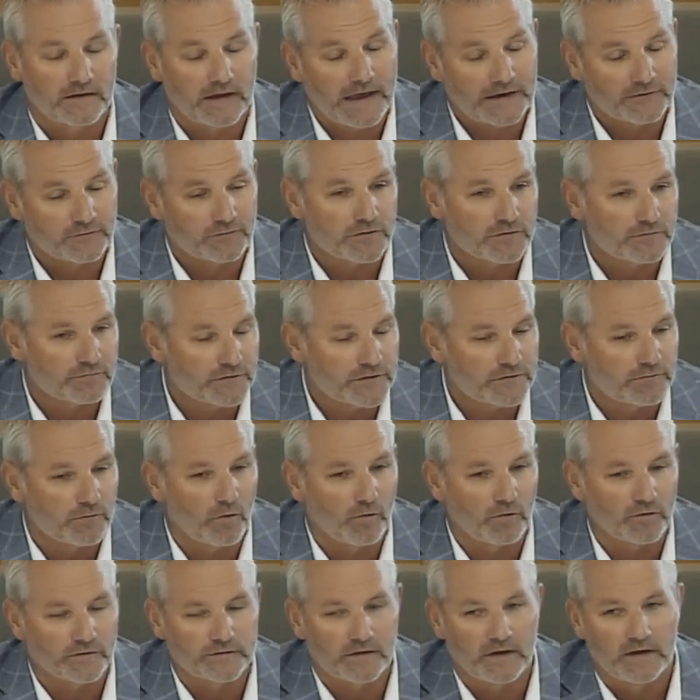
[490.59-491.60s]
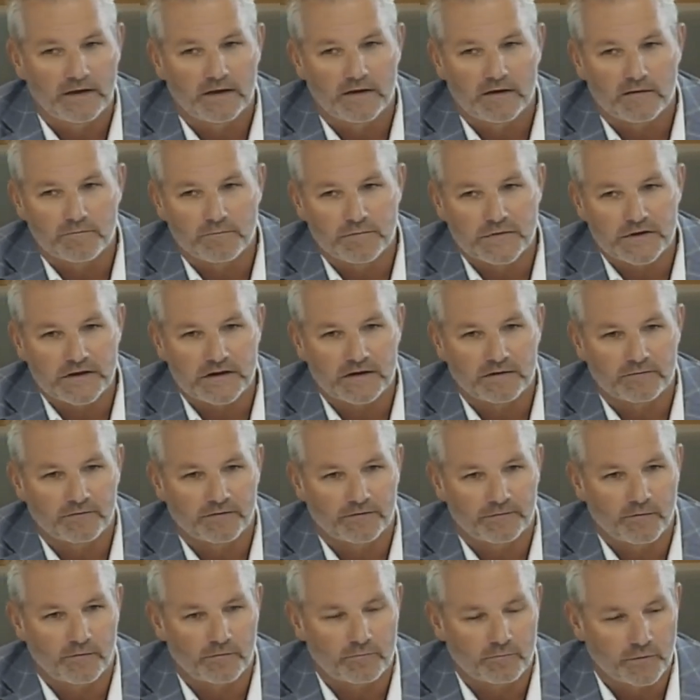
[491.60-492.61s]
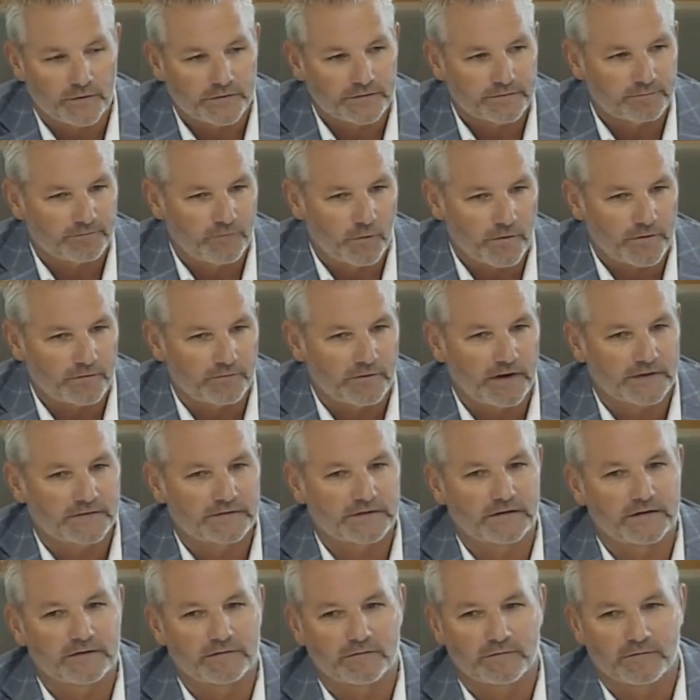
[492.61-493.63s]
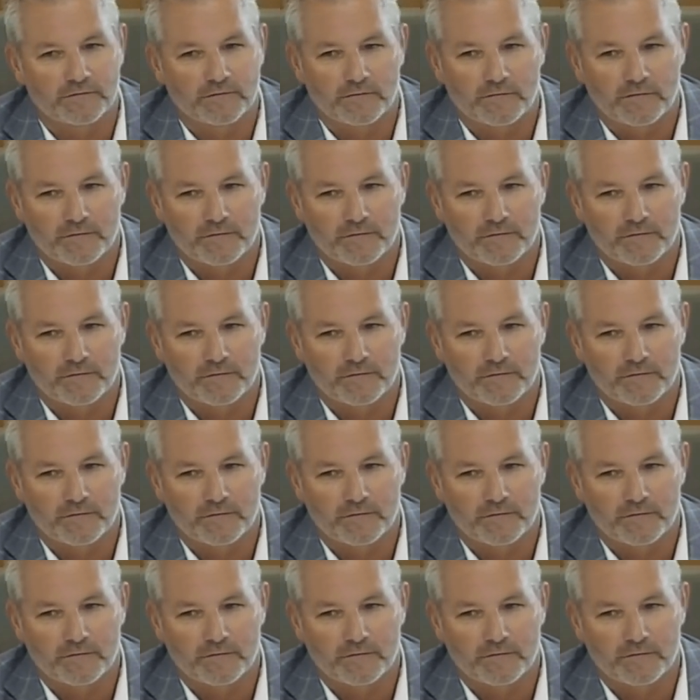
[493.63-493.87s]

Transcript: actually three roles, being for the resident,